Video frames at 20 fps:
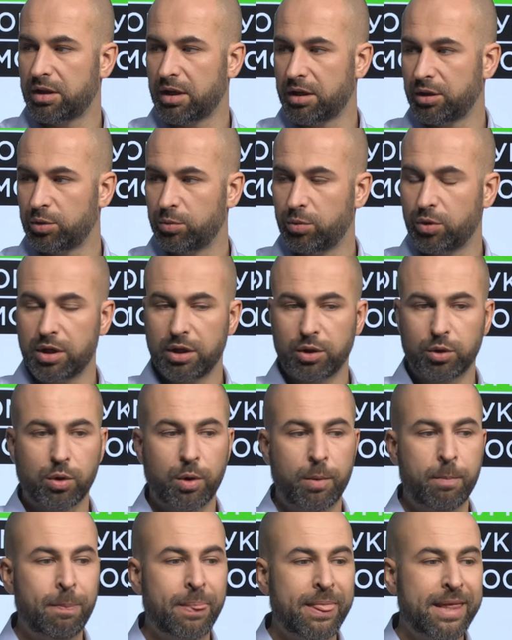engage
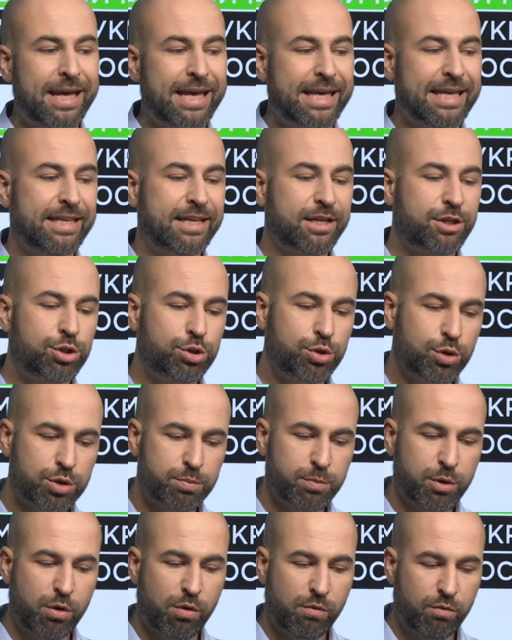funding on the
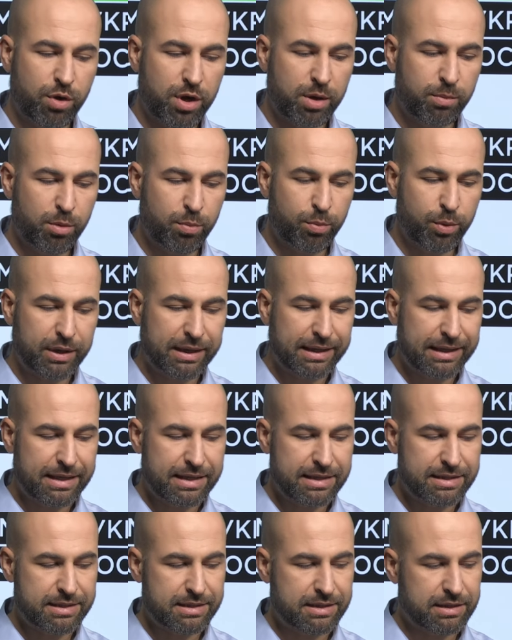open market. If we
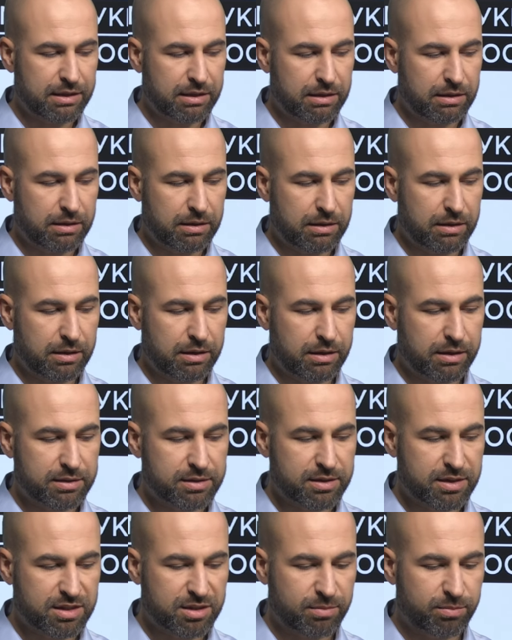speak
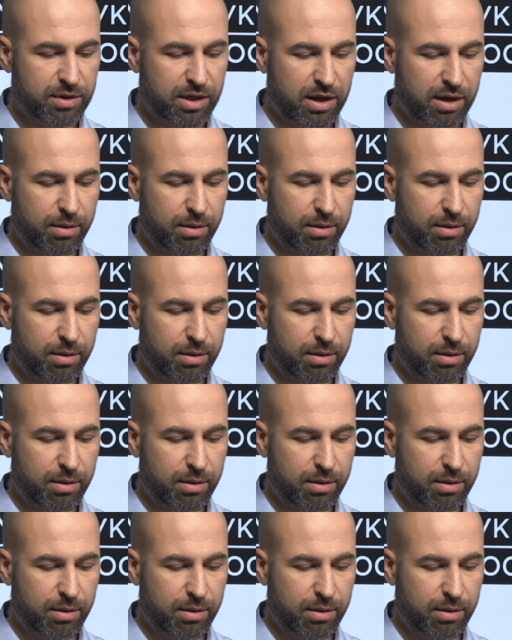about